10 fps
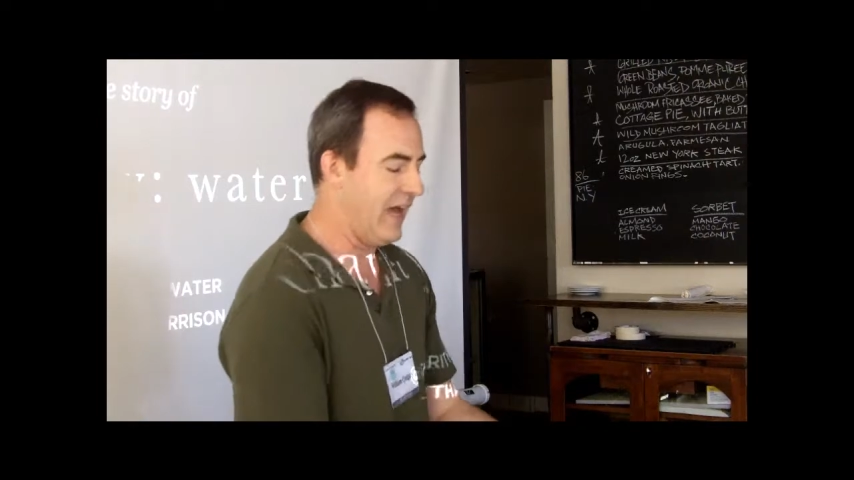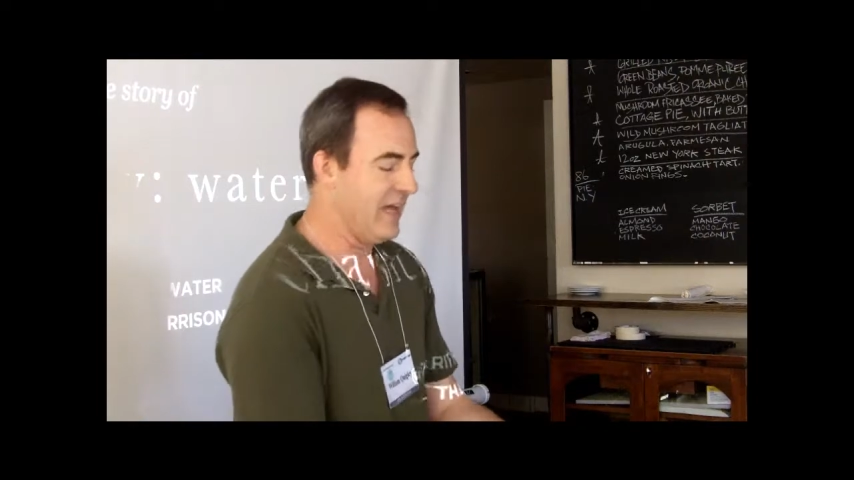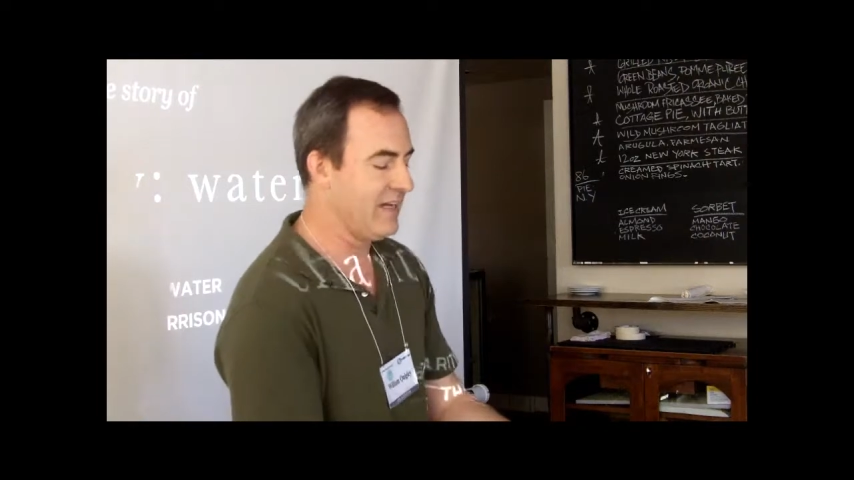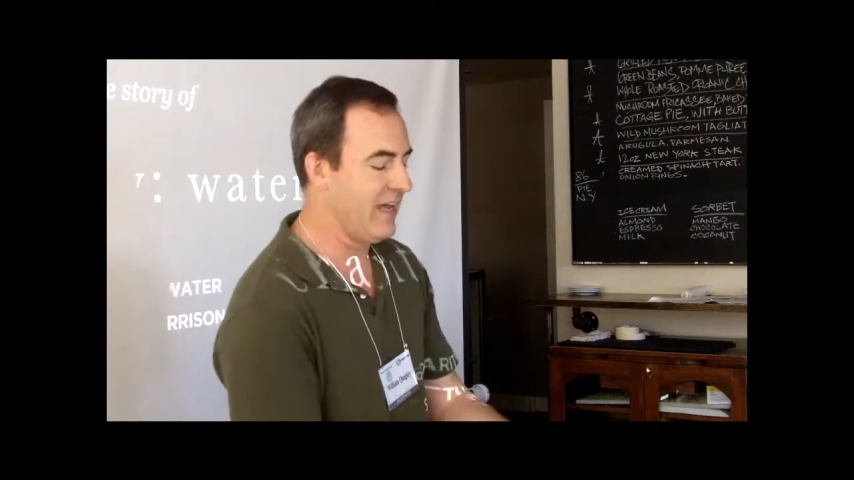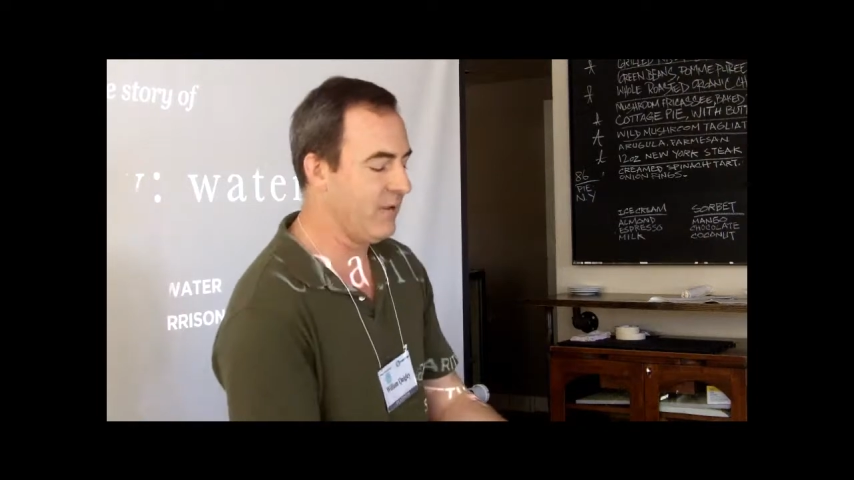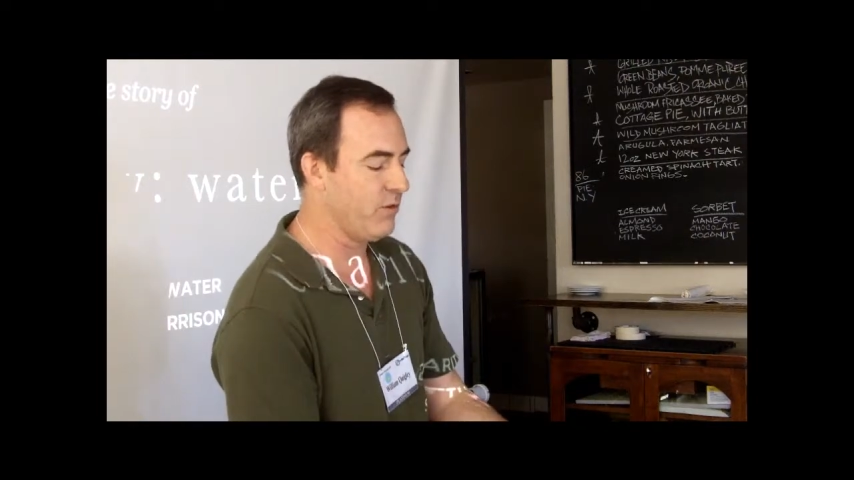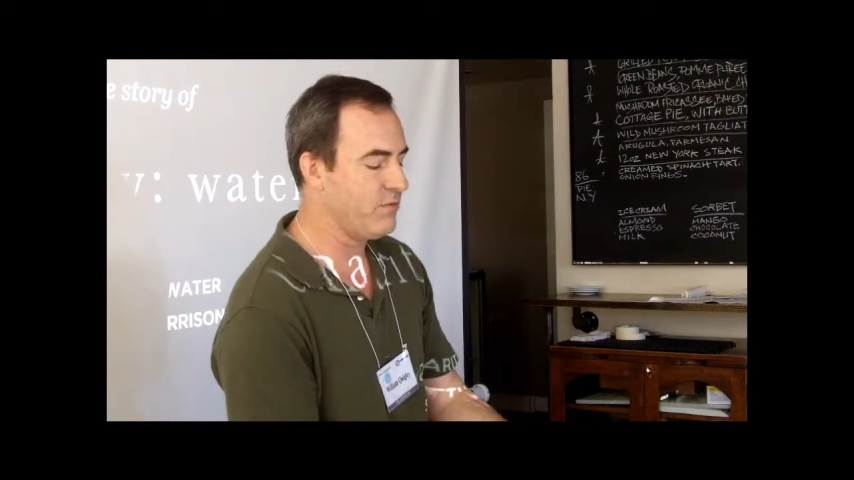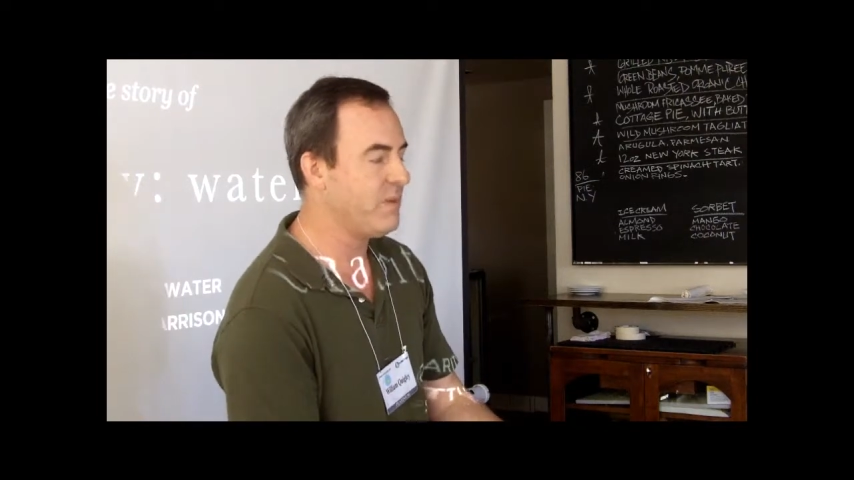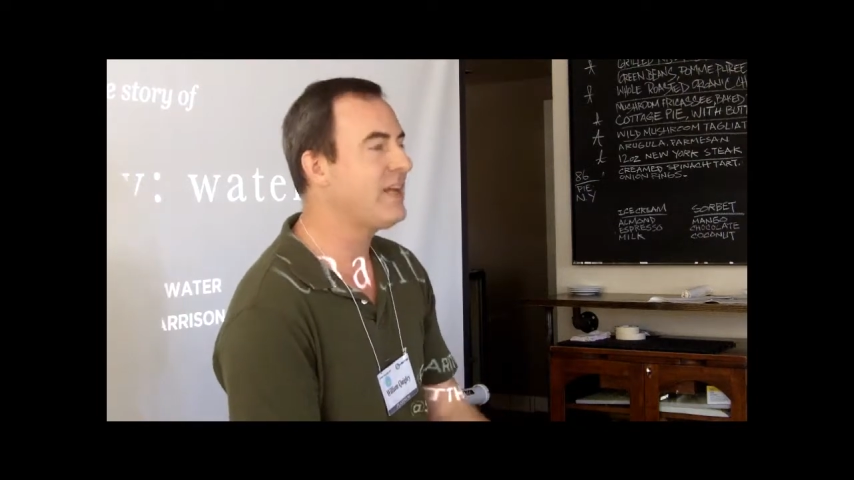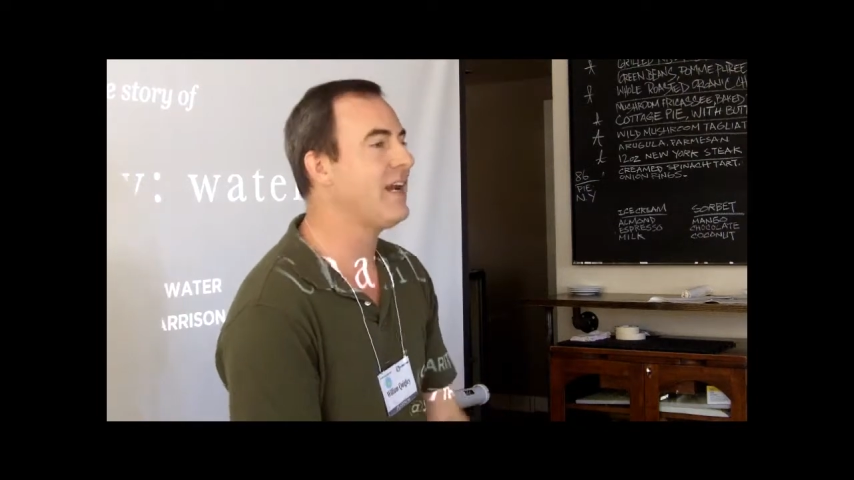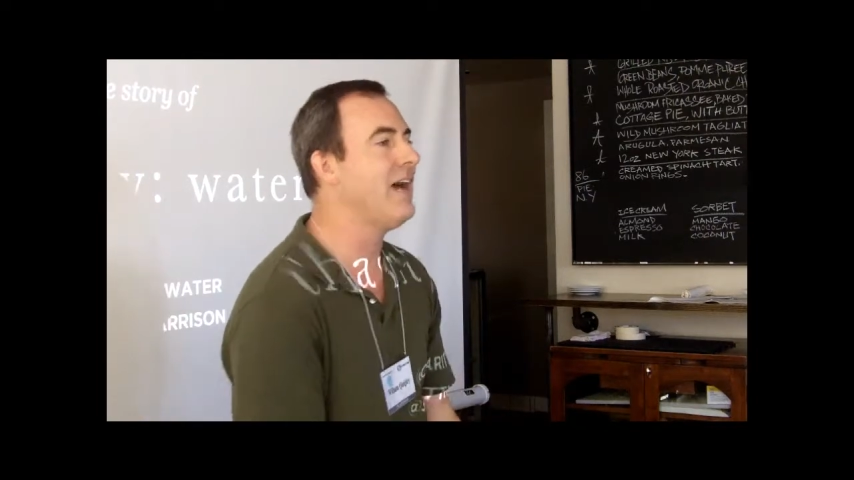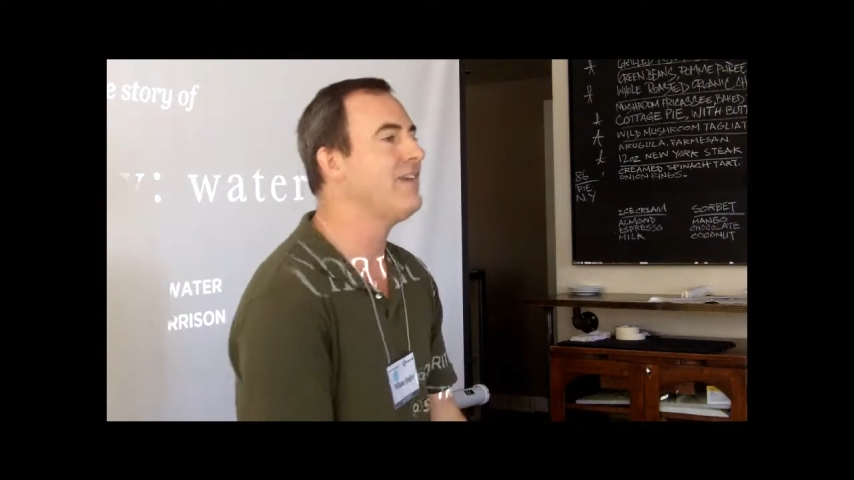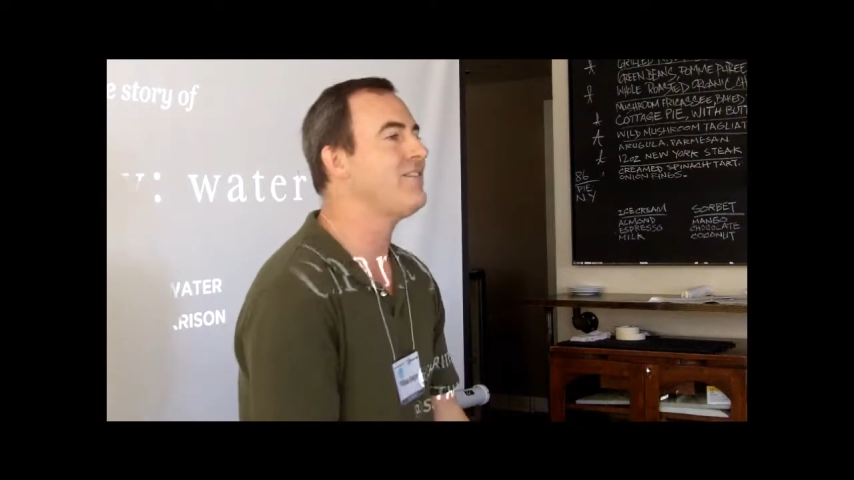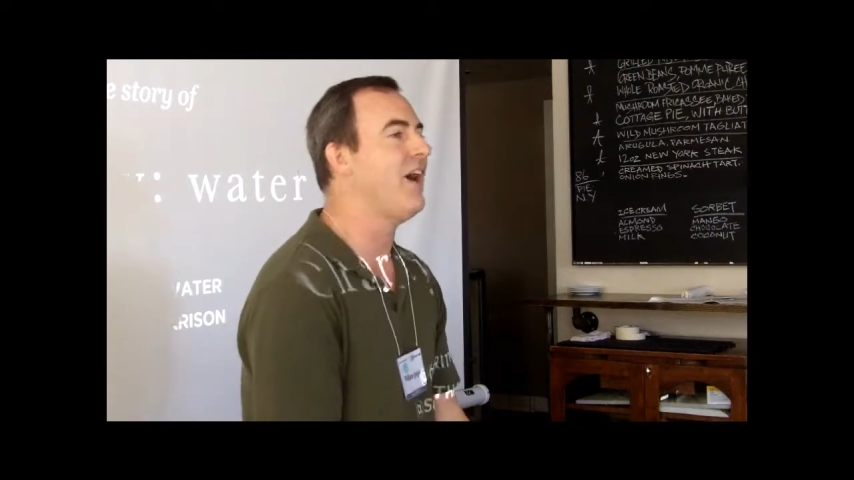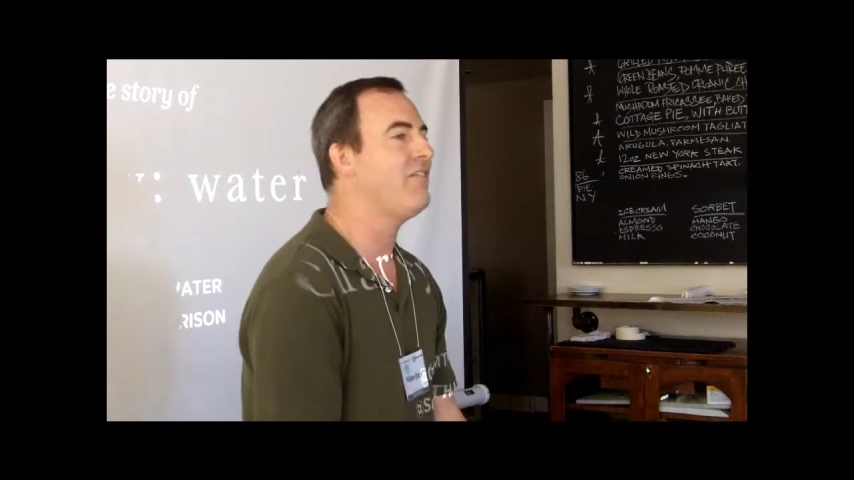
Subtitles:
And it was because